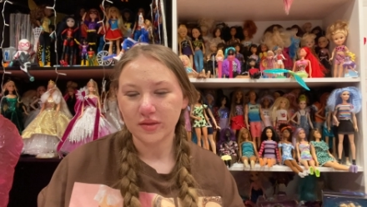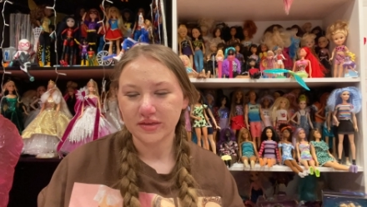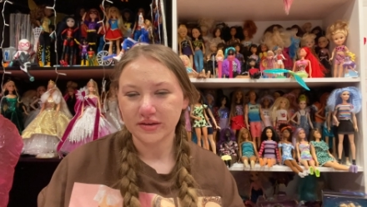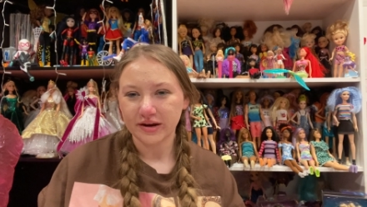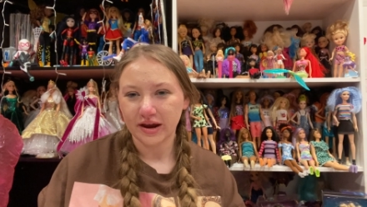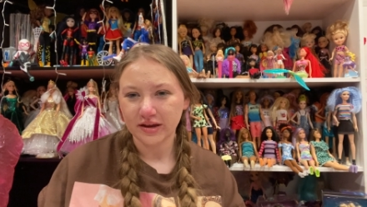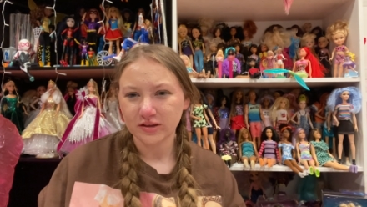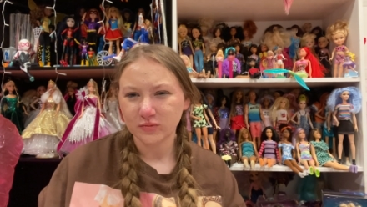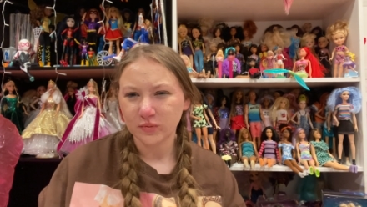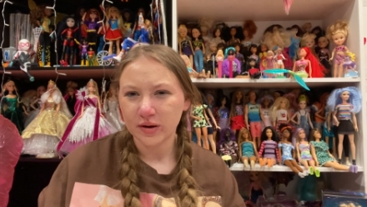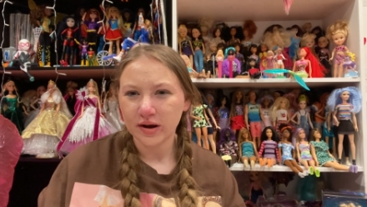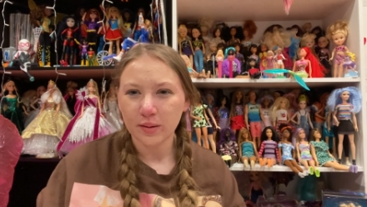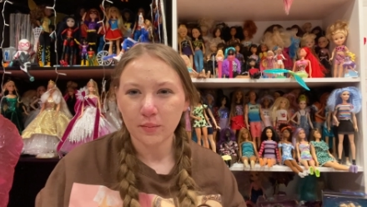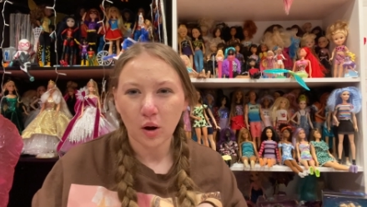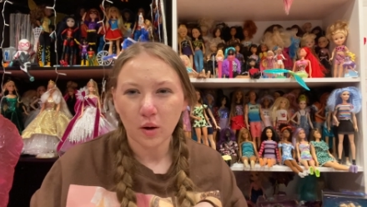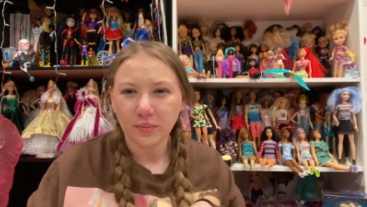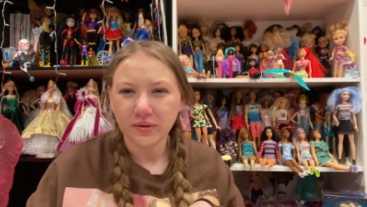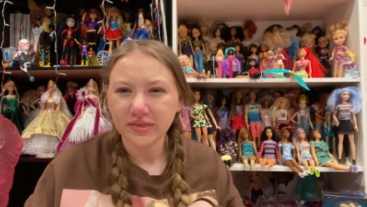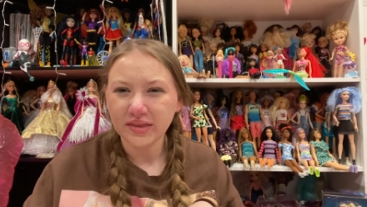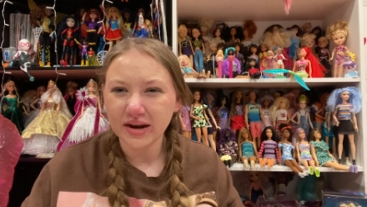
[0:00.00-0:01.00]
the next one I'm
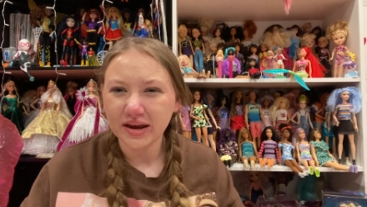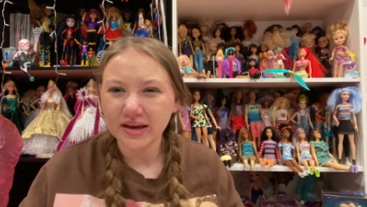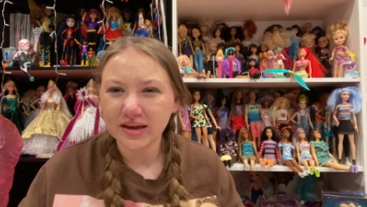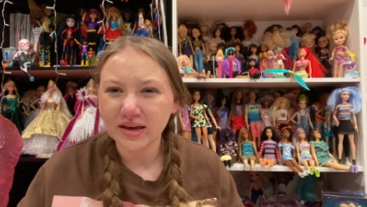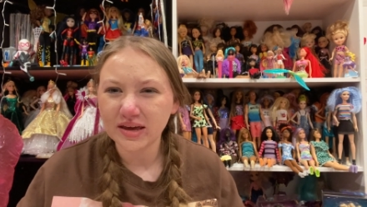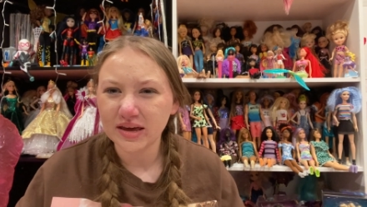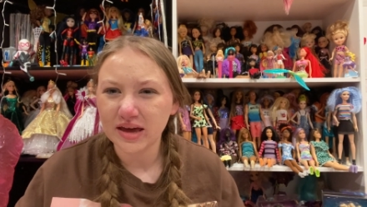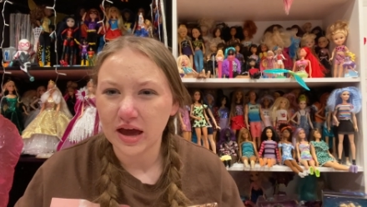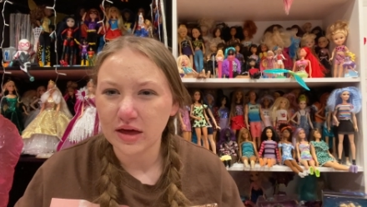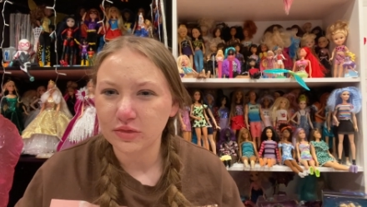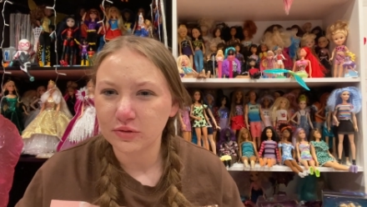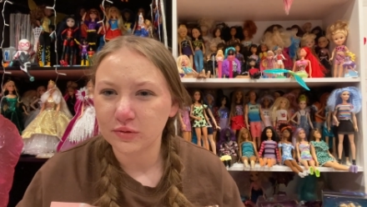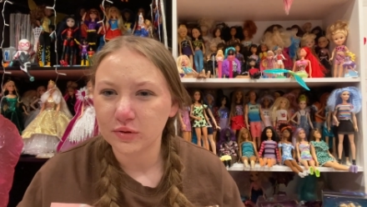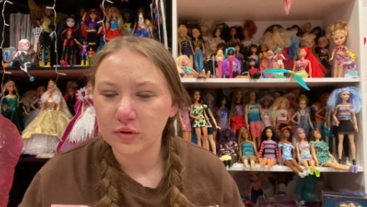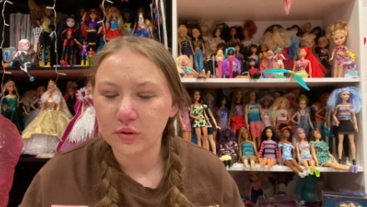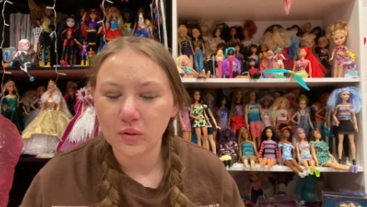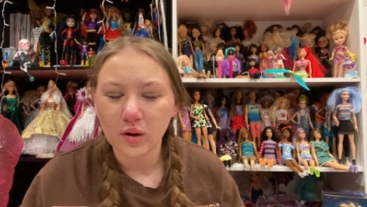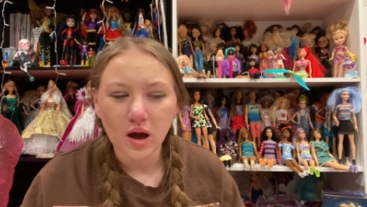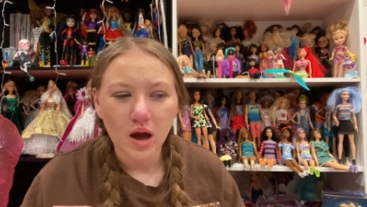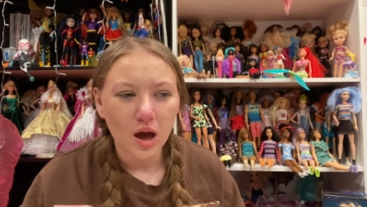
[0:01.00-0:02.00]
hoping that I can get
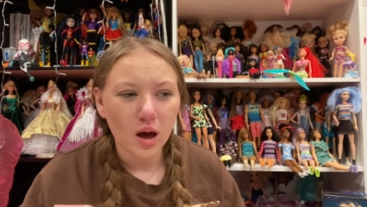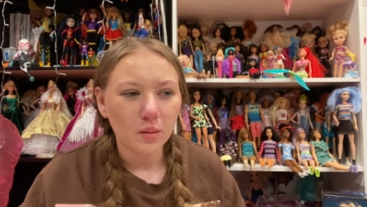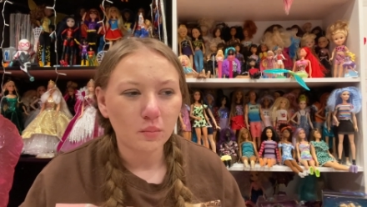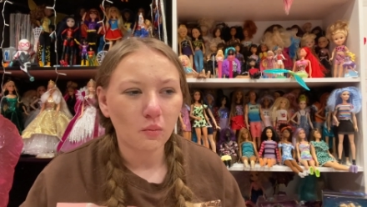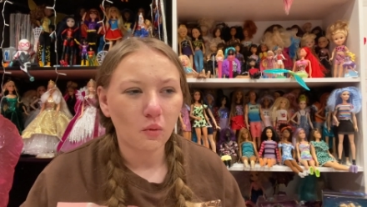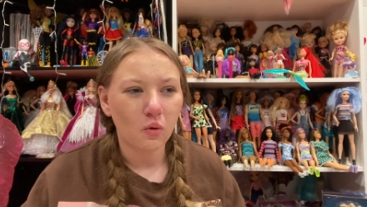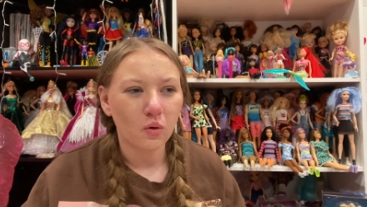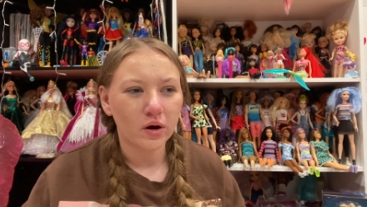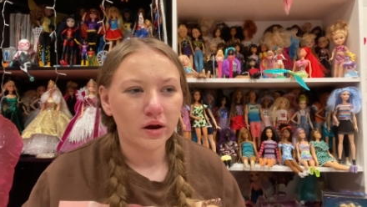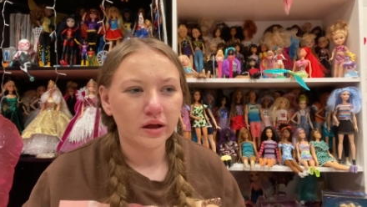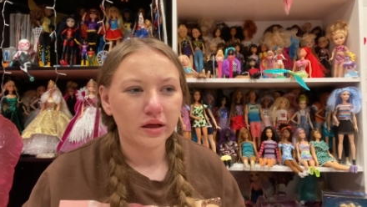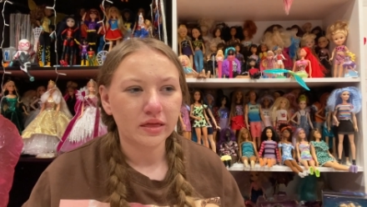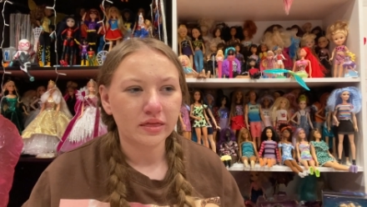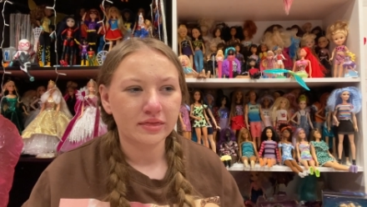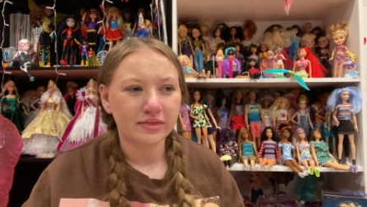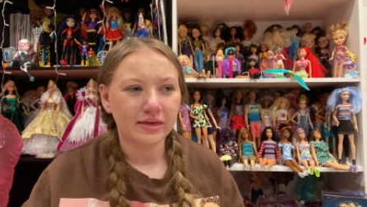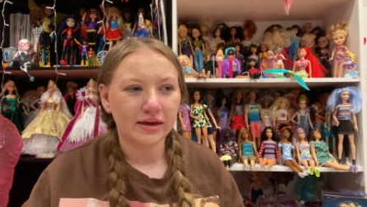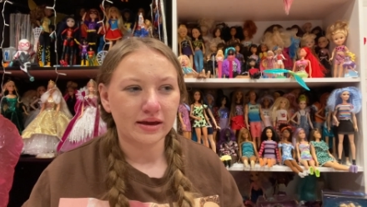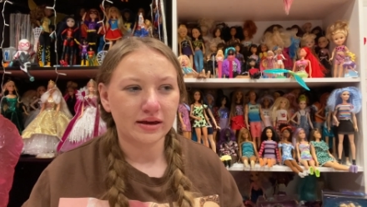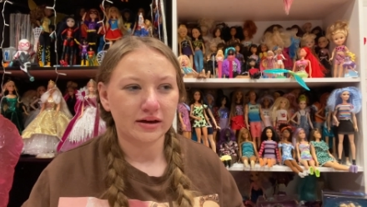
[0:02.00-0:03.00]
through more
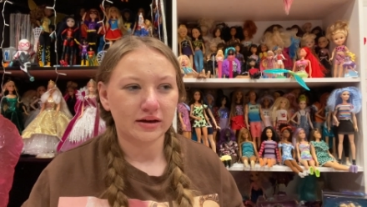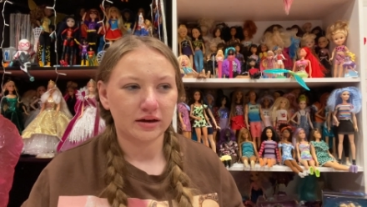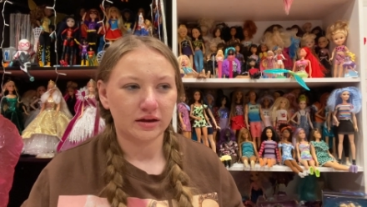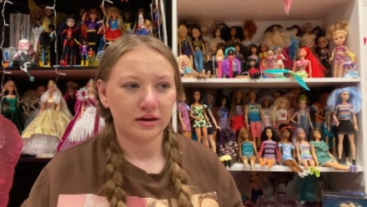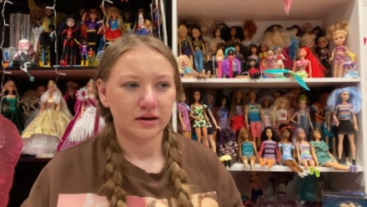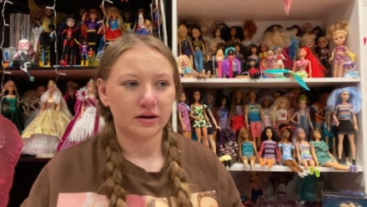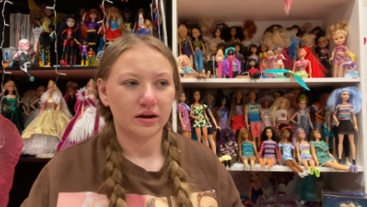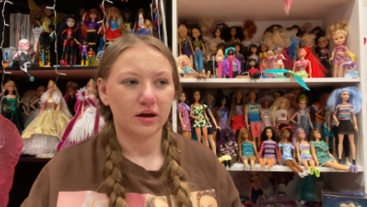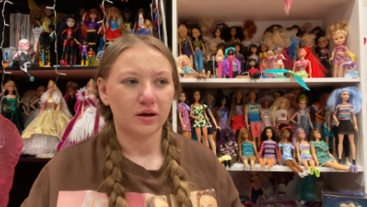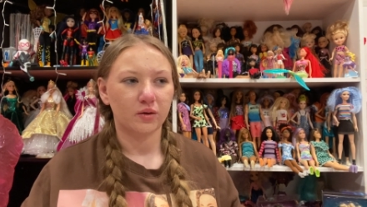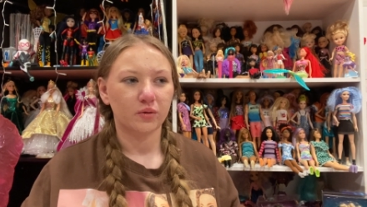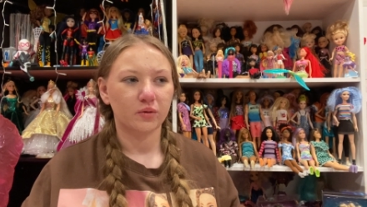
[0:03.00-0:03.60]
than